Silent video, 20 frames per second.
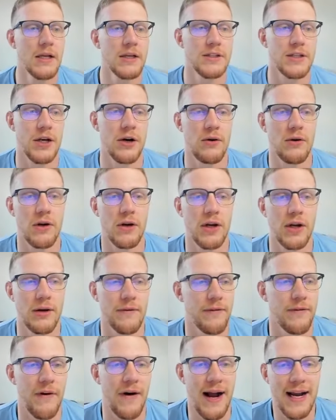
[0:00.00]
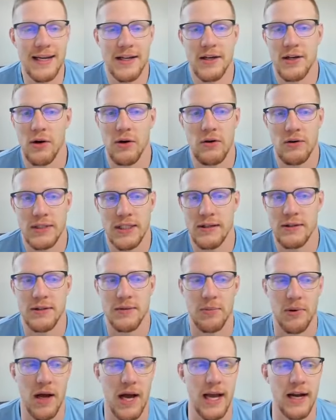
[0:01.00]
So find good wholesale
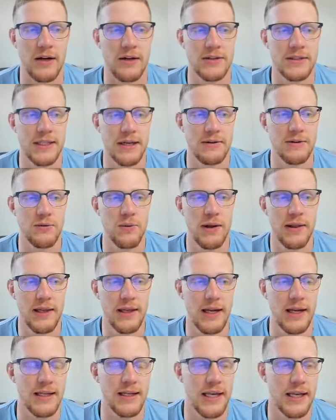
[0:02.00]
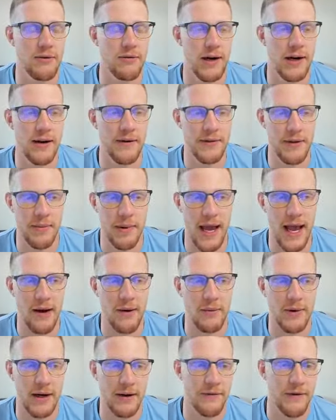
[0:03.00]
suppliers. That was one thing I did right off the
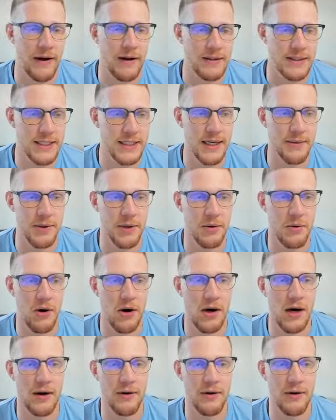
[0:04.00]
bat when I found CWR.